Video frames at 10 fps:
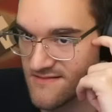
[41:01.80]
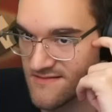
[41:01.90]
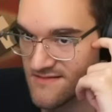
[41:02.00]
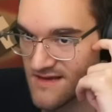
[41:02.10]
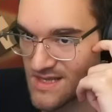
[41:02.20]

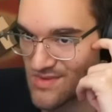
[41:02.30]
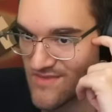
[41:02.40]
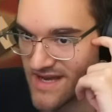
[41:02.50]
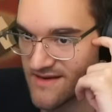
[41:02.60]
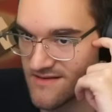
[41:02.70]
I guess we
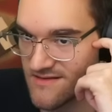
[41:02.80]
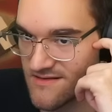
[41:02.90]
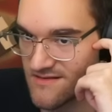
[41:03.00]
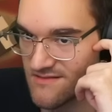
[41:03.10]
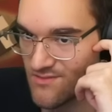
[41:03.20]
might
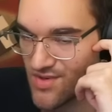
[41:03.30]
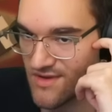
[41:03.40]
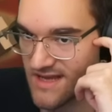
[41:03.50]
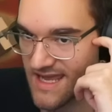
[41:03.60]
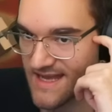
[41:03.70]
pull
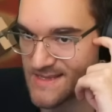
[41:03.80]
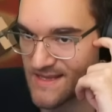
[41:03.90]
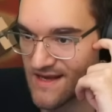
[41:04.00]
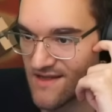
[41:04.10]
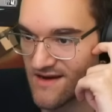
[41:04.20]
a cancel
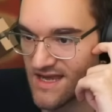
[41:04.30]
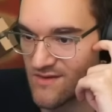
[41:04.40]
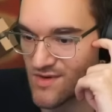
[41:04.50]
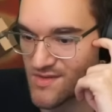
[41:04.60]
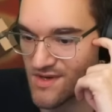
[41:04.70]
out of their hand,
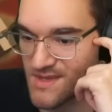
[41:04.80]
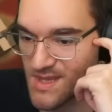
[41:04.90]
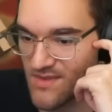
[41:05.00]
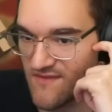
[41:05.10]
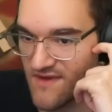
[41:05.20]
which would
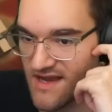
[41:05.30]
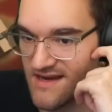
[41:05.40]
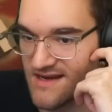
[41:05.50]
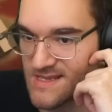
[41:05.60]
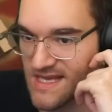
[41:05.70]
also be fine,
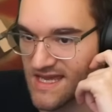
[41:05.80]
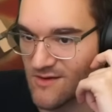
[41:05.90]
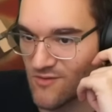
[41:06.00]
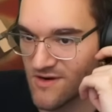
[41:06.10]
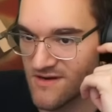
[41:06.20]
because
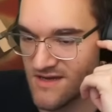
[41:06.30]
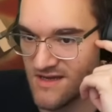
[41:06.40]
again, we're